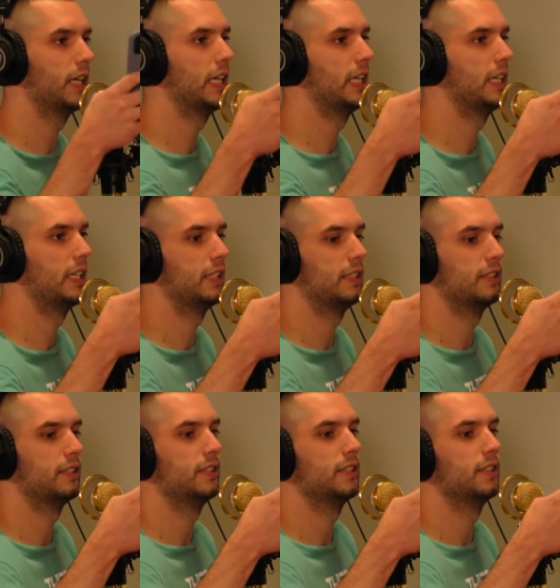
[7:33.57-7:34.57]
it has to be
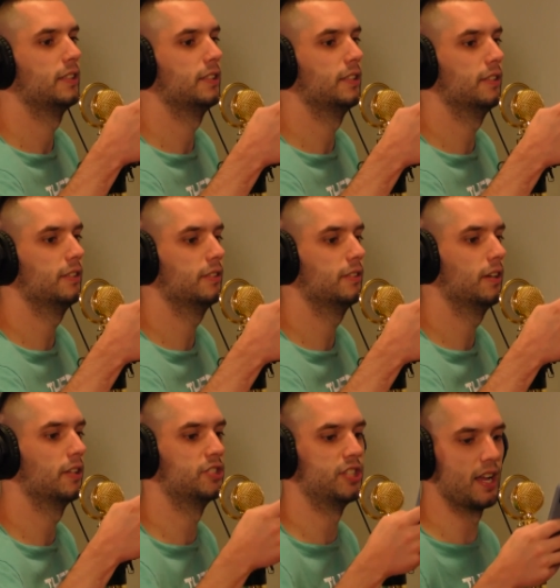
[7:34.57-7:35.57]
top ten. Yeah.
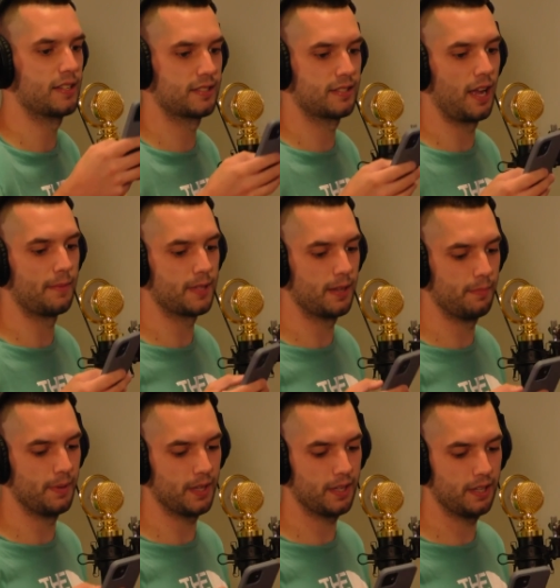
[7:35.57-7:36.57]
Shit. A Jets top ten
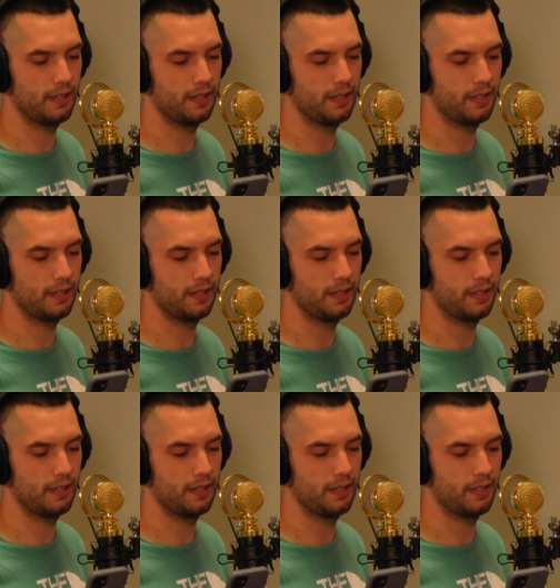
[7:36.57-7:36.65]
pick.